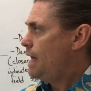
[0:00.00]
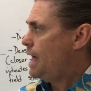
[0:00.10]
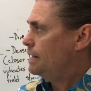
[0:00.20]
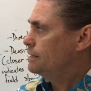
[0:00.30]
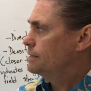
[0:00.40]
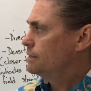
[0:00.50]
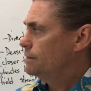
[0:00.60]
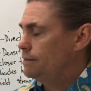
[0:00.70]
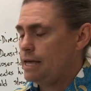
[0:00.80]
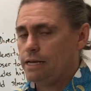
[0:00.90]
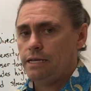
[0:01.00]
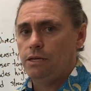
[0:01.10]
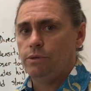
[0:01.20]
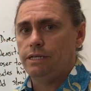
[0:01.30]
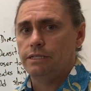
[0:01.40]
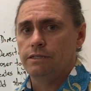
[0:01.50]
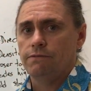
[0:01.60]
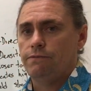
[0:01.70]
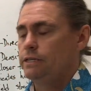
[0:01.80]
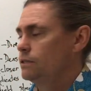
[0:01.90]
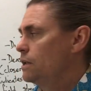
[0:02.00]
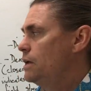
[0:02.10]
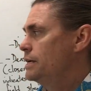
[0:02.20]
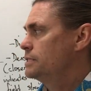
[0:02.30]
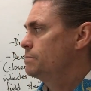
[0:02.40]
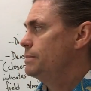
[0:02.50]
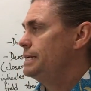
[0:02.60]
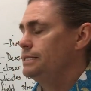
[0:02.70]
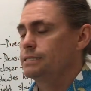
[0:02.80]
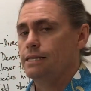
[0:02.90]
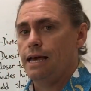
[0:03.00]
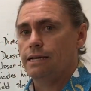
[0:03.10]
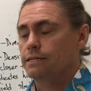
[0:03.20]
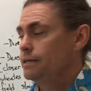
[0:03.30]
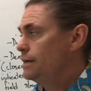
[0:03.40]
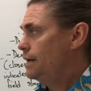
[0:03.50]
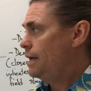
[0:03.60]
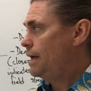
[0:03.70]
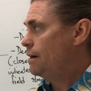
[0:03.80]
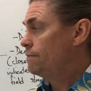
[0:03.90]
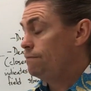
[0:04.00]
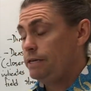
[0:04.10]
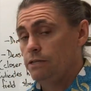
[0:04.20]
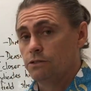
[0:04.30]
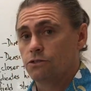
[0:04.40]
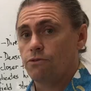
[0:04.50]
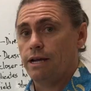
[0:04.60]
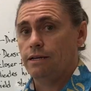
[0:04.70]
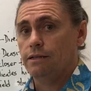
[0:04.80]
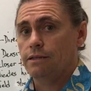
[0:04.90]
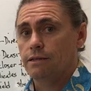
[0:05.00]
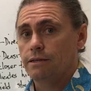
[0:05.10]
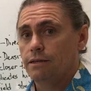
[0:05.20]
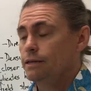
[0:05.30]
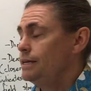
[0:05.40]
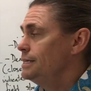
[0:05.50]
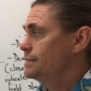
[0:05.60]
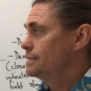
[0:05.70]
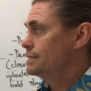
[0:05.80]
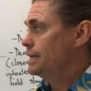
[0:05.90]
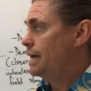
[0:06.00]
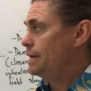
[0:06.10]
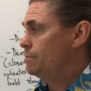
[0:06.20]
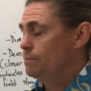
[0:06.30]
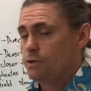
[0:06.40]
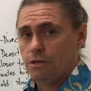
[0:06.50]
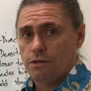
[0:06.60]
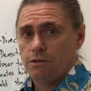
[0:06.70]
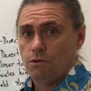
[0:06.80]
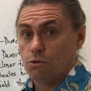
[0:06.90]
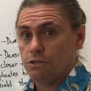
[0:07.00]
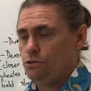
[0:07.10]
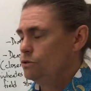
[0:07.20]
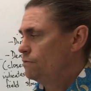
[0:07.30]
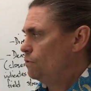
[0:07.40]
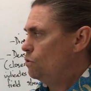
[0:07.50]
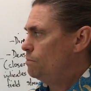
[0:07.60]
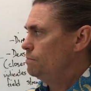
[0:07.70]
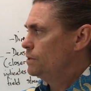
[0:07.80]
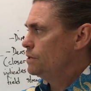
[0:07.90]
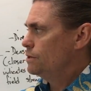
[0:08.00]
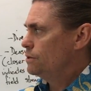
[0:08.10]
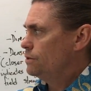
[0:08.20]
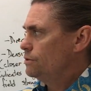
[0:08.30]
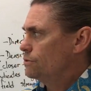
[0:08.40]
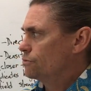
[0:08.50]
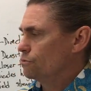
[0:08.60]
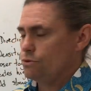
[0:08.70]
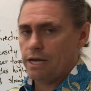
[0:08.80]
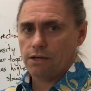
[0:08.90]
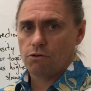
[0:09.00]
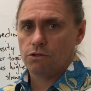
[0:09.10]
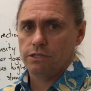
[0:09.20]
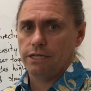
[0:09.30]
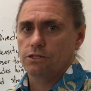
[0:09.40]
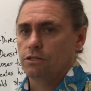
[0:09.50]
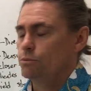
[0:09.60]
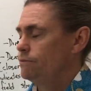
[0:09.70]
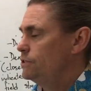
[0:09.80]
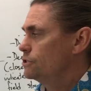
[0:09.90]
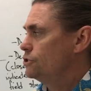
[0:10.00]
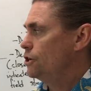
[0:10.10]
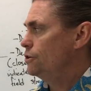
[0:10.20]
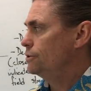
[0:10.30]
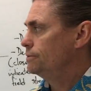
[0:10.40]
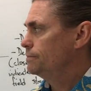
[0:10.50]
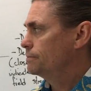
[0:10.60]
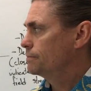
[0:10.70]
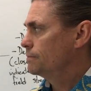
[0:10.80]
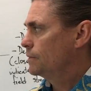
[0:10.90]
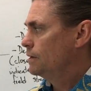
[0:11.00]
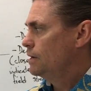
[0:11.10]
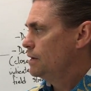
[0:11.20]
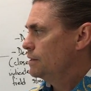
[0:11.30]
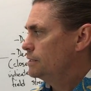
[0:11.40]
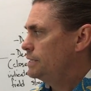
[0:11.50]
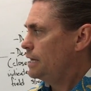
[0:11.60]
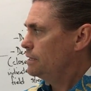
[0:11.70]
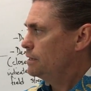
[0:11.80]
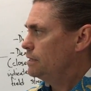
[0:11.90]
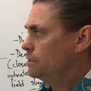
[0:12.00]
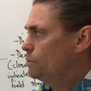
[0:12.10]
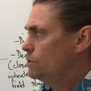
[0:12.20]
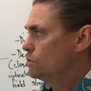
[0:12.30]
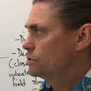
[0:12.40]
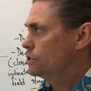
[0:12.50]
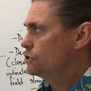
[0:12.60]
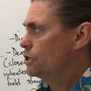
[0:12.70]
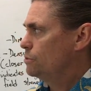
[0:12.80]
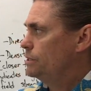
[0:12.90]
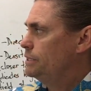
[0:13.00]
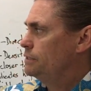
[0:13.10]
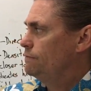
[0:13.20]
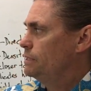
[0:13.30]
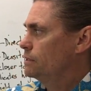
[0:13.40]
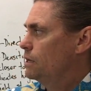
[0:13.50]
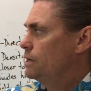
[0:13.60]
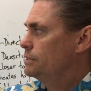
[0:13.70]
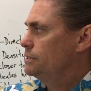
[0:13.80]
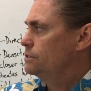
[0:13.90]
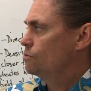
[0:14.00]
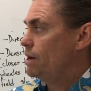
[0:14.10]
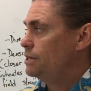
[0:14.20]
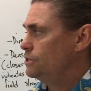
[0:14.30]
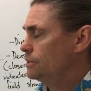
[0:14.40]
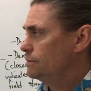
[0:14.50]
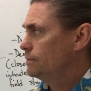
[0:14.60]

And that equidistant field lines means that our field strength is the same or is uniform through that cross-section that we've just shown. The second thing that we also show with these field lines is direction.